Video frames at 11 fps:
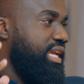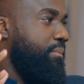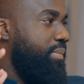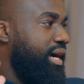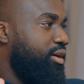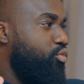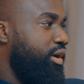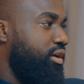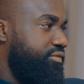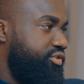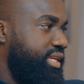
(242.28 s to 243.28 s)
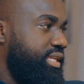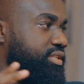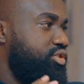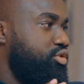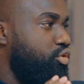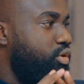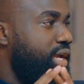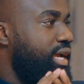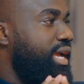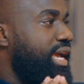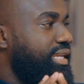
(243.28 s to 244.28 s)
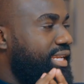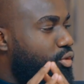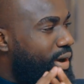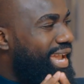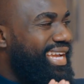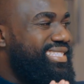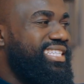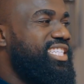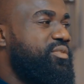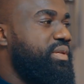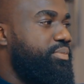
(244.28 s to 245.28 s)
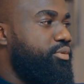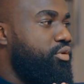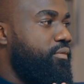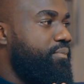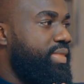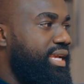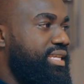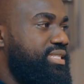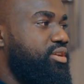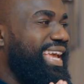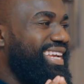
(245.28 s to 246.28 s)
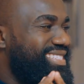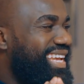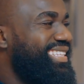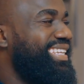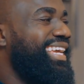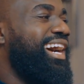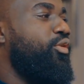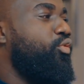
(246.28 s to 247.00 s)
and bank way of trading. So the way I teach people is exactly how